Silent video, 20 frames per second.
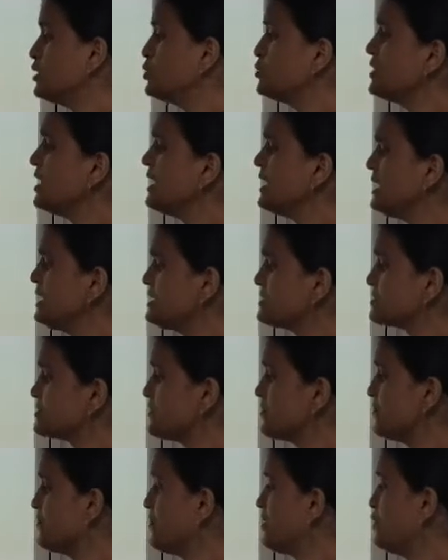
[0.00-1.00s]
To the
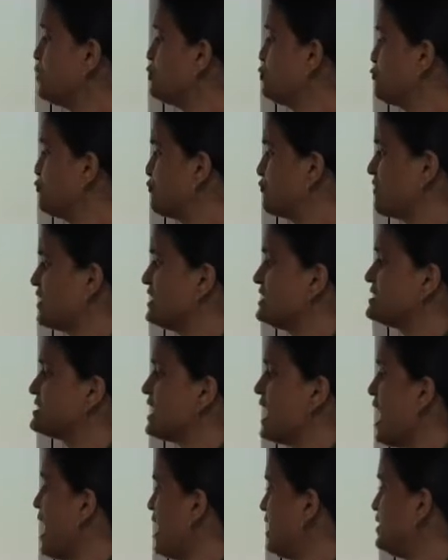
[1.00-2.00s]
east, river
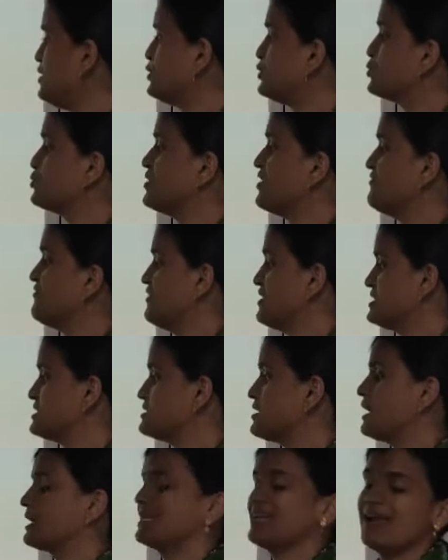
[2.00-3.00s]
Euphrates, and to the
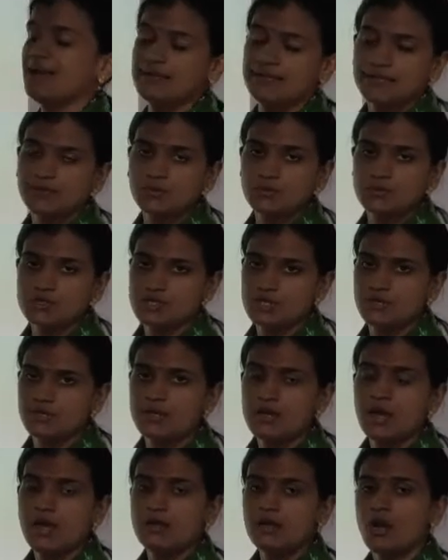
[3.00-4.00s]
west Atlantic Ocean.
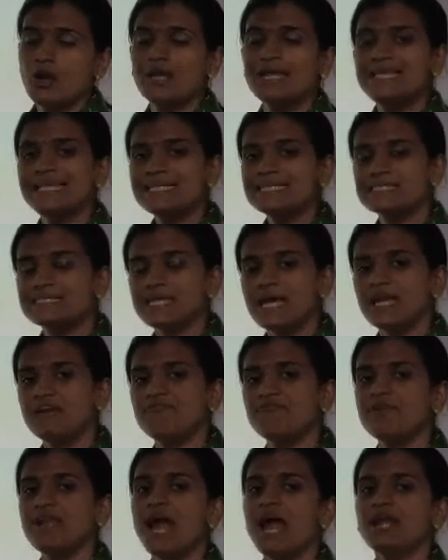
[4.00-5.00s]
Now east
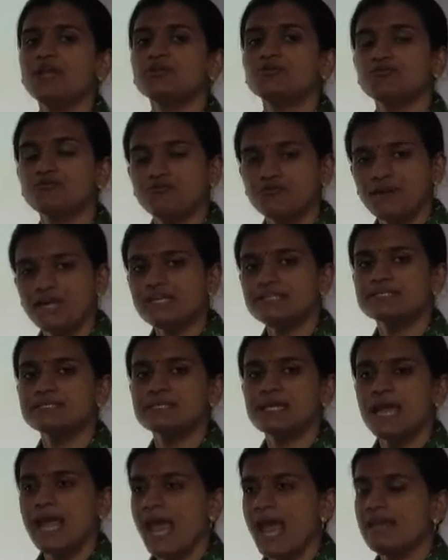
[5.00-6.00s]
side we had
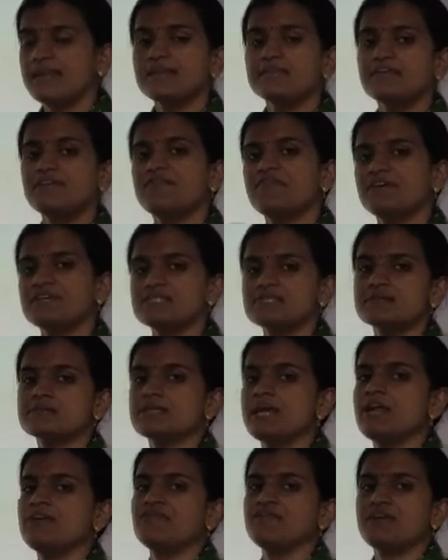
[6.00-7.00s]
Euphrates and in the
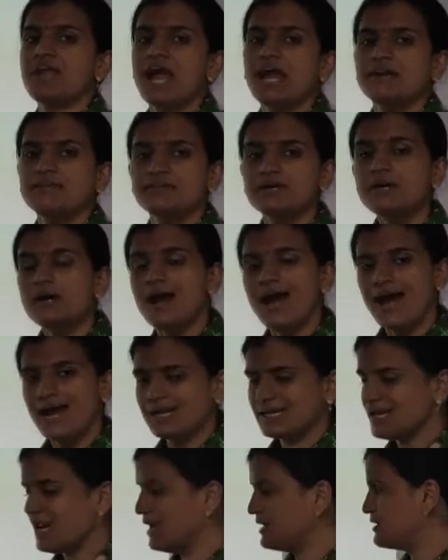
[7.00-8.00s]
west side we had the
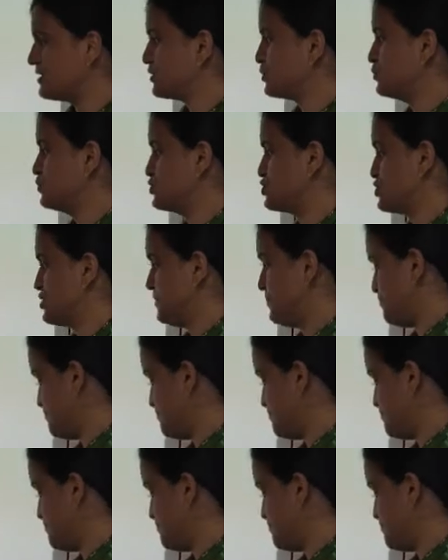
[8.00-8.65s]
Atlantic Ocean.